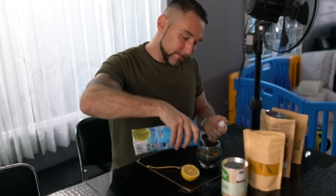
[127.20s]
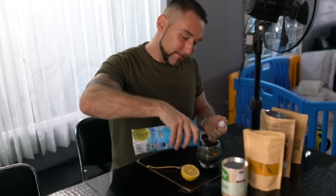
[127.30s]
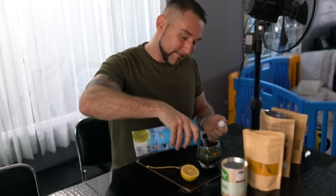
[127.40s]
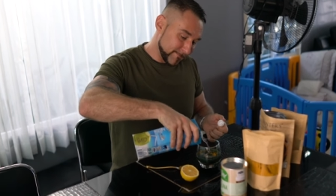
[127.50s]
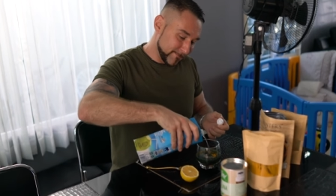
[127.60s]

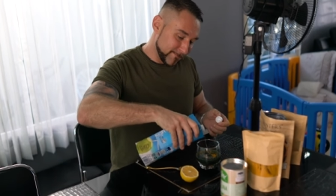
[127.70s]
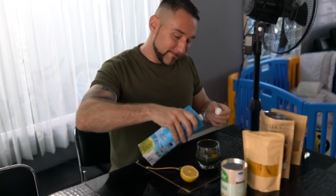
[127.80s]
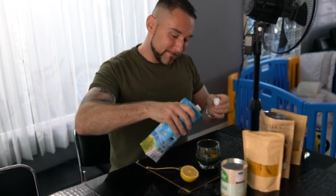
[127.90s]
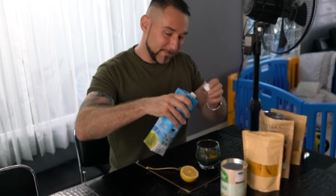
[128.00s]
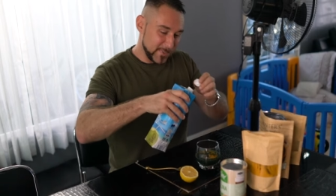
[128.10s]

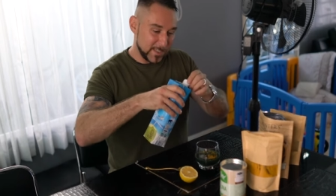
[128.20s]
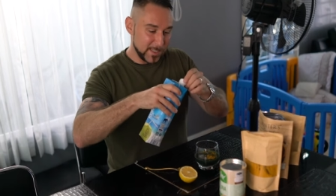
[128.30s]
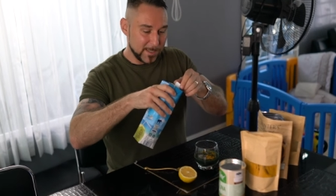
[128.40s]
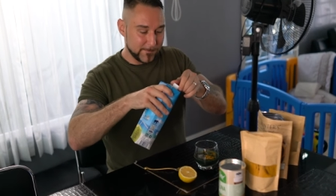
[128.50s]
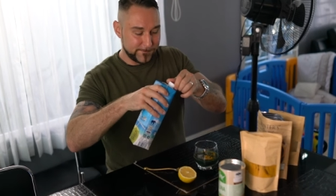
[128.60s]
Mmm, look at
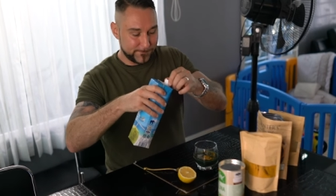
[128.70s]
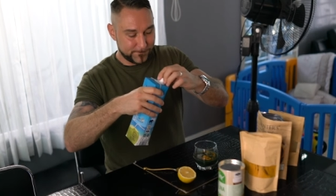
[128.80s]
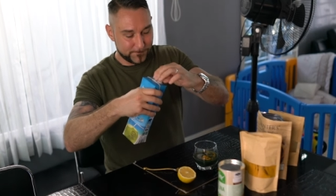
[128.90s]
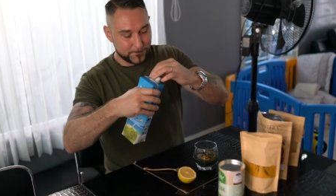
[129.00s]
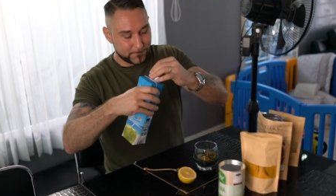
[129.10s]
that.
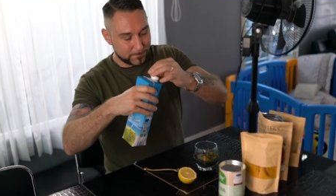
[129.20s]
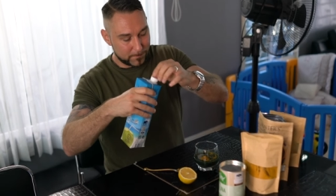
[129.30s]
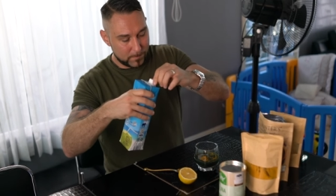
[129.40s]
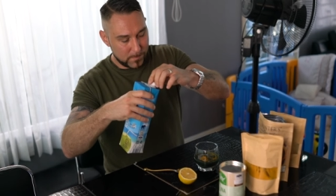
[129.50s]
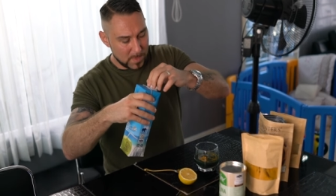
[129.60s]

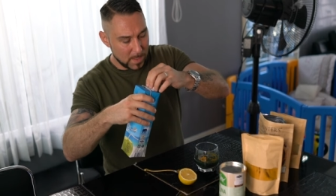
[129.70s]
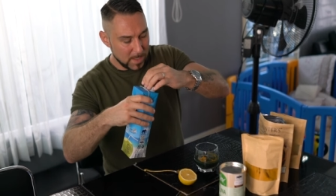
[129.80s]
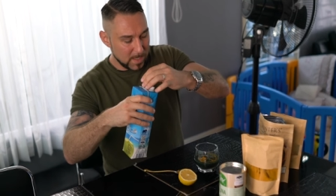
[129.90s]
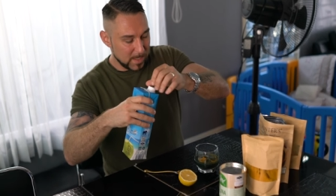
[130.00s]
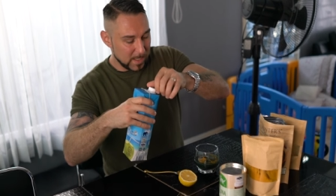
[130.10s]

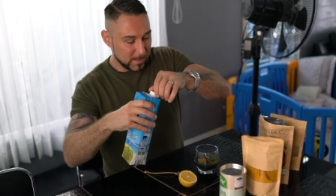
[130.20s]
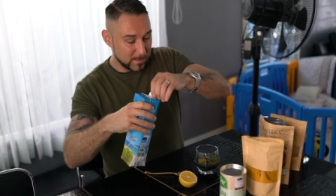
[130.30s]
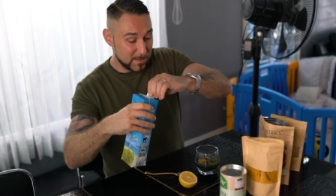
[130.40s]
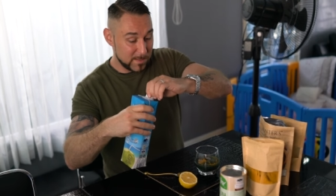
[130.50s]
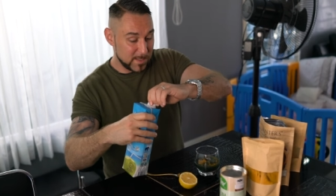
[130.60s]
Now
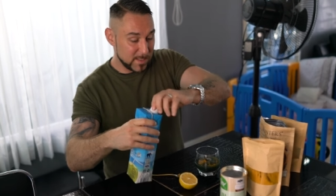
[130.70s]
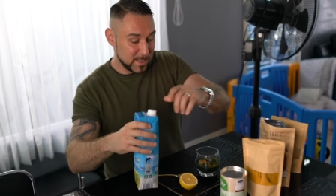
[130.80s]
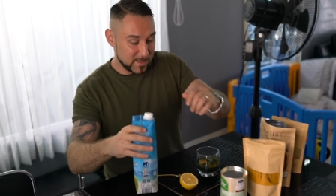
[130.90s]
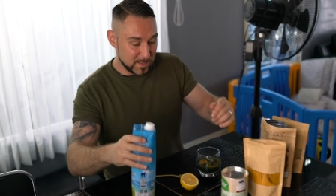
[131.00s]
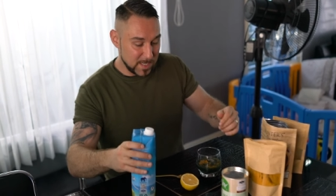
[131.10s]
this is this
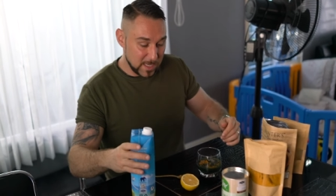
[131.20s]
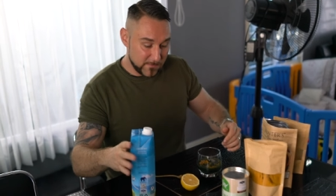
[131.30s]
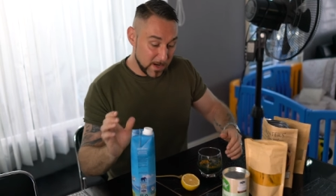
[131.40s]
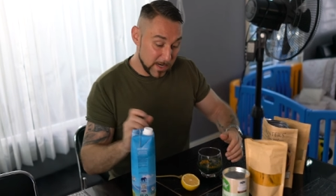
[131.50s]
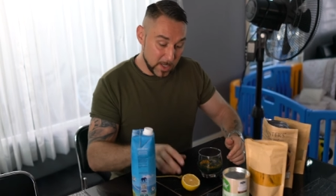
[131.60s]
doesn't taste
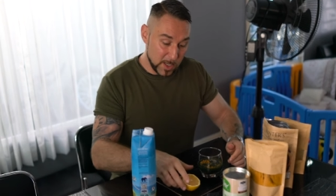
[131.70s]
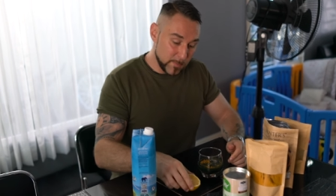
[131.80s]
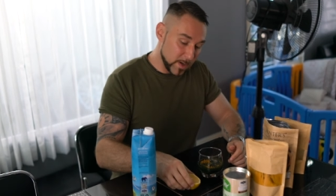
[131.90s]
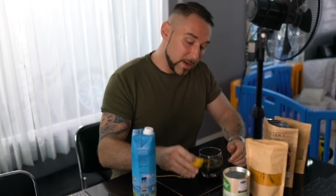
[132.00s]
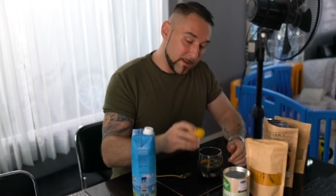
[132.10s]
very good,
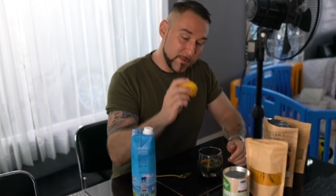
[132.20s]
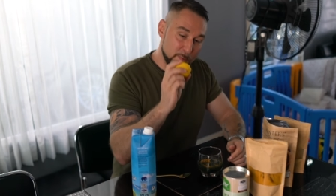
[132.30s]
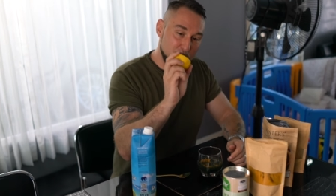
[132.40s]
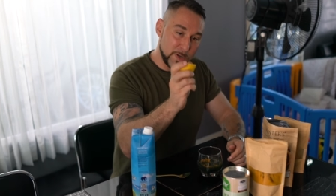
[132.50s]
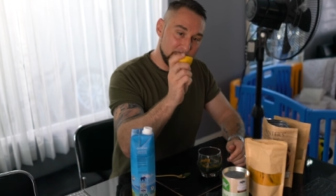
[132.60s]
but if you
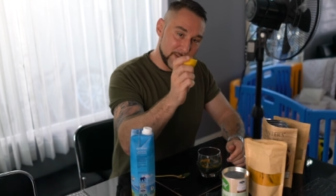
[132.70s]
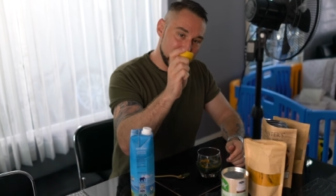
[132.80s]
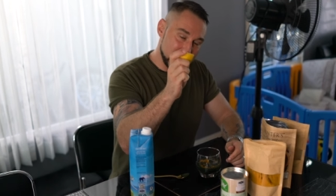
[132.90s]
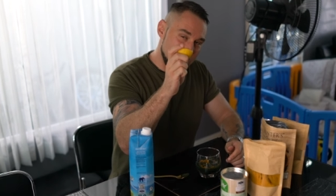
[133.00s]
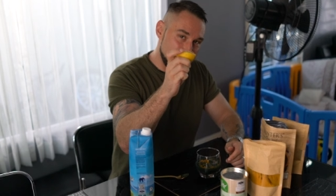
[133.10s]
put
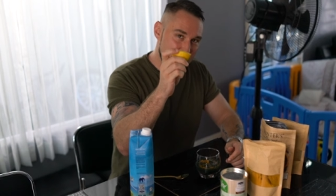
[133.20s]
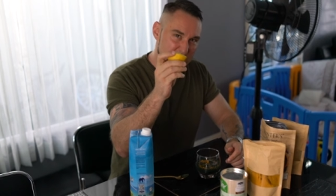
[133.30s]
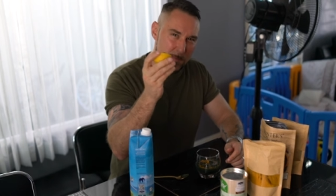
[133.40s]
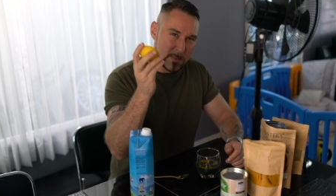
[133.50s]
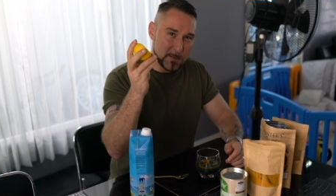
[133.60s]
enough of
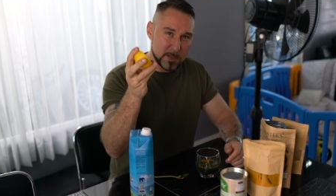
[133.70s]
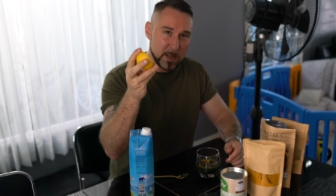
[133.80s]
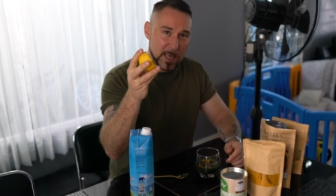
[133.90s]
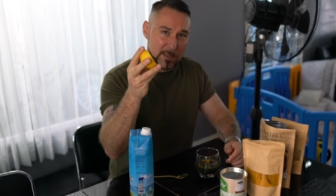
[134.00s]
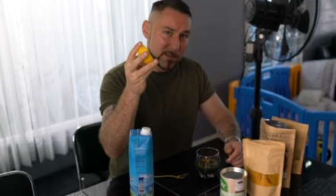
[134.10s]
this, sometimes
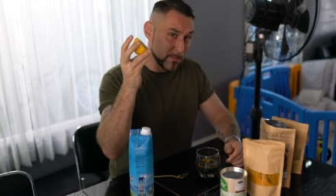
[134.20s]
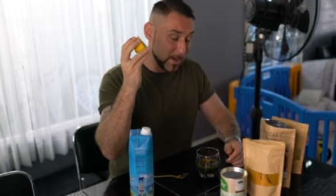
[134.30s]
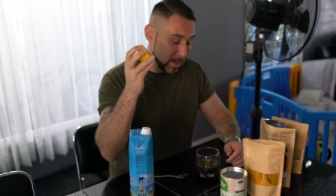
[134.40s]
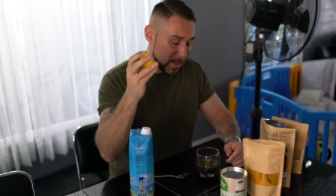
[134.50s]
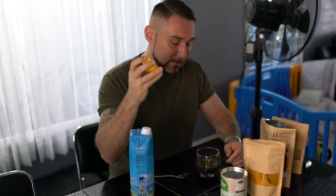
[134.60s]
I'll add some
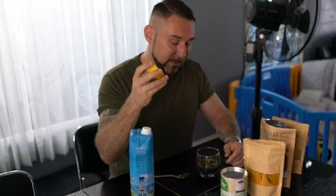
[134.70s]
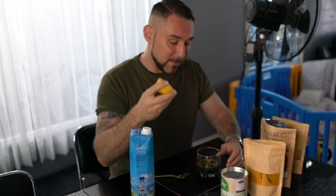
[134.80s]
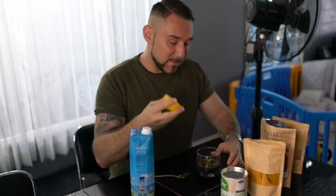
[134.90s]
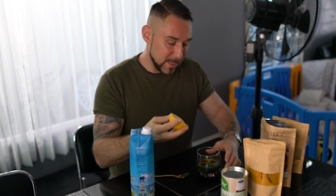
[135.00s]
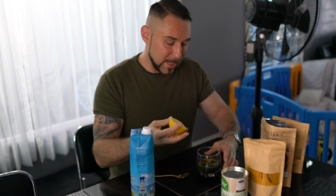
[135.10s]
honey if I
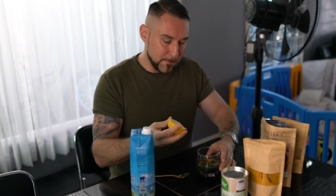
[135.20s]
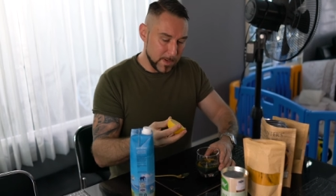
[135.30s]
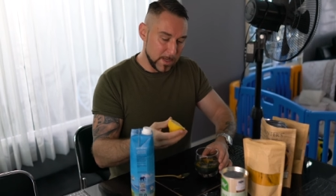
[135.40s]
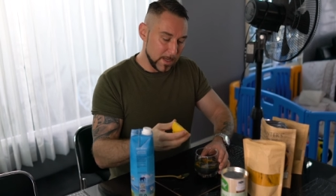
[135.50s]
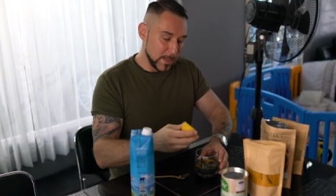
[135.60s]
have time.
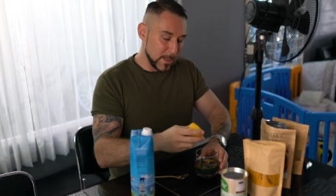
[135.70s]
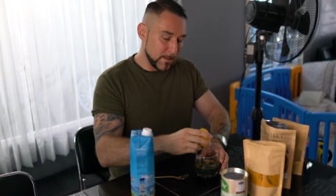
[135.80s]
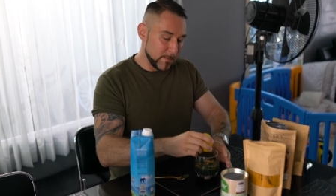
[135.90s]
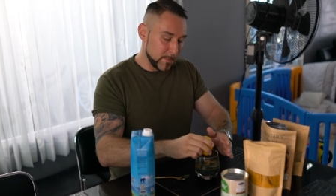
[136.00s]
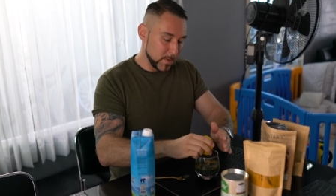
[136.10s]

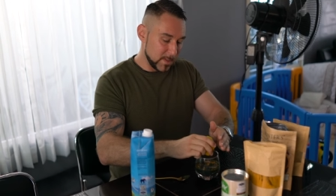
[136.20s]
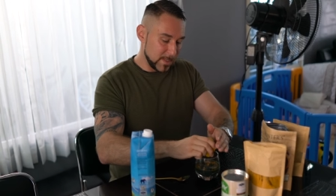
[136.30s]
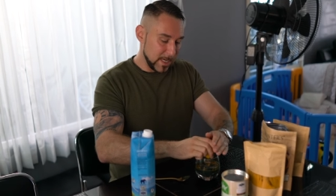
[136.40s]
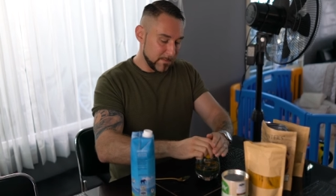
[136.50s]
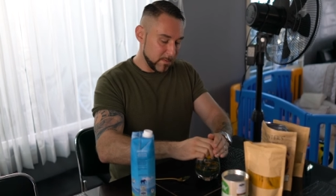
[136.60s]
Most of the
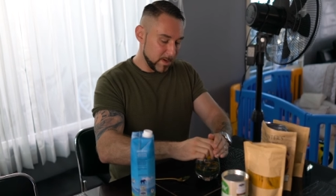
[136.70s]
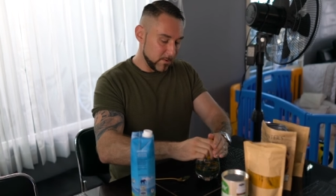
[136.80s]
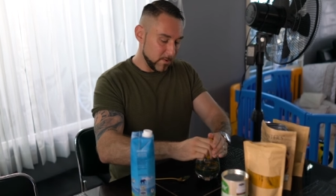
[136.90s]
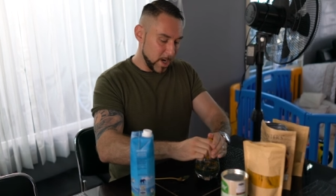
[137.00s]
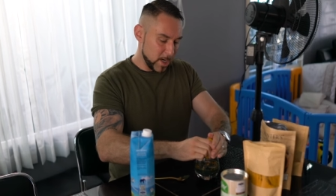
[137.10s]
time I'm in a
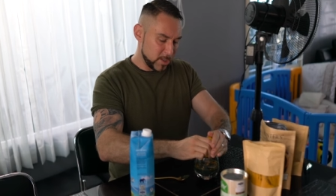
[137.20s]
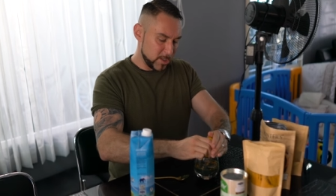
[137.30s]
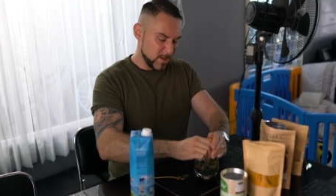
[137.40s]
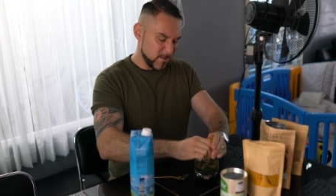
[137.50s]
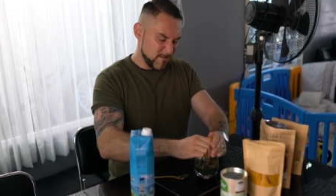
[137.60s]
rush,
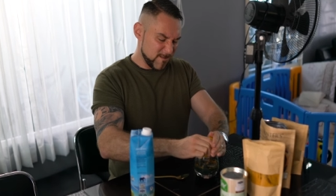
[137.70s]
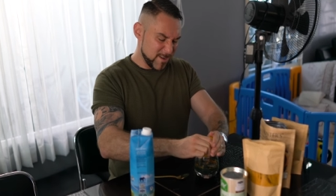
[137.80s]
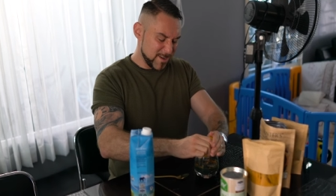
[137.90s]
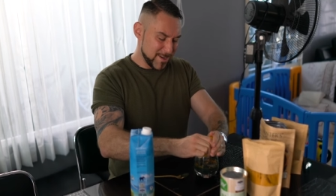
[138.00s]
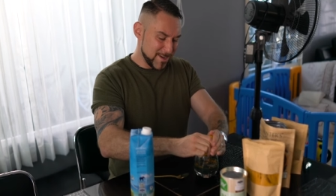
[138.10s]
so
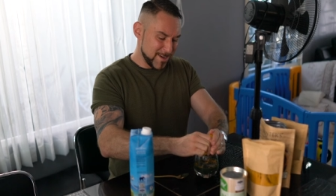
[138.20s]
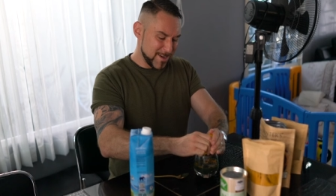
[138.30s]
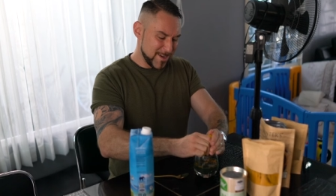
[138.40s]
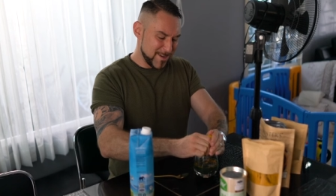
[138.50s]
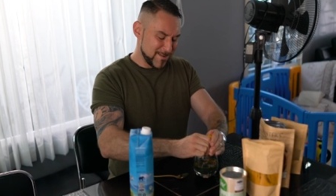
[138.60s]

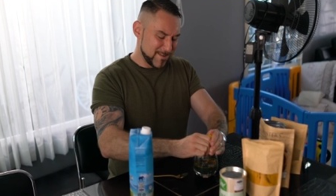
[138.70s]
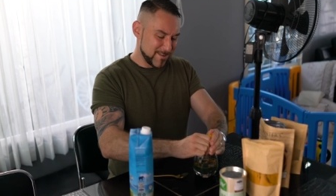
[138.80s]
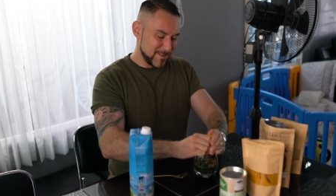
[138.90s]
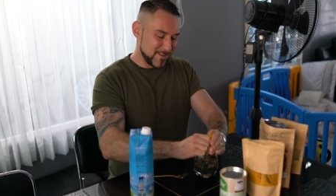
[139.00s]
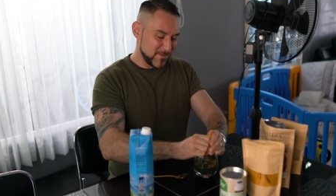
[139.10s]
I'm just
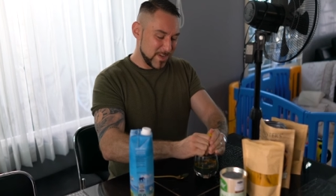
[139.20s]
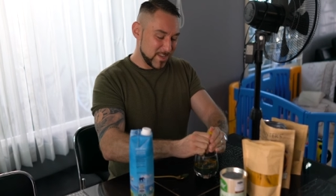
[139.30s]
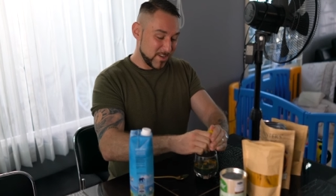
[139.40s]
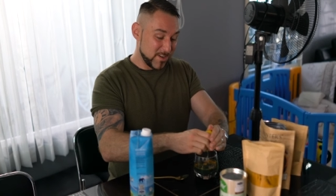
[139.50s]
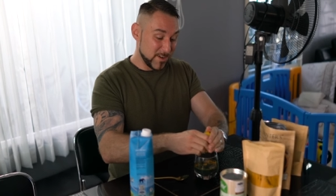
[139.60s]
gonna
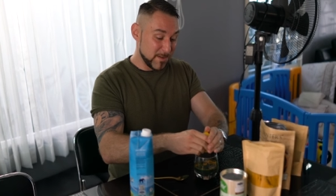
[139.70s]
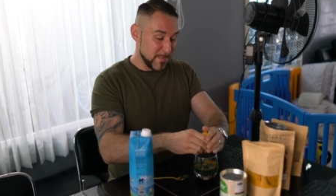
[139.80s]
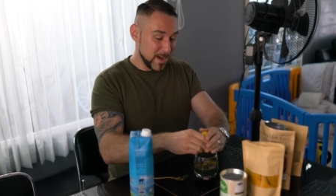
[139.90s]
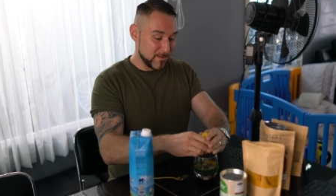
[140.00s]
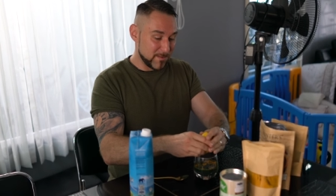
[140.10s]
squeeze a good
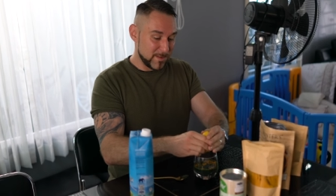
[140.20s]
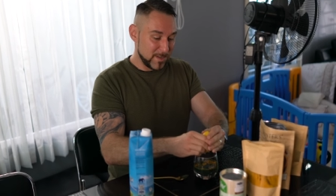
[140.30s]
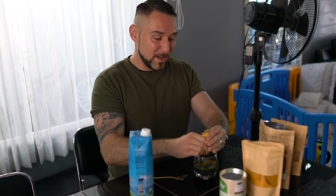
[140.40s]
amount.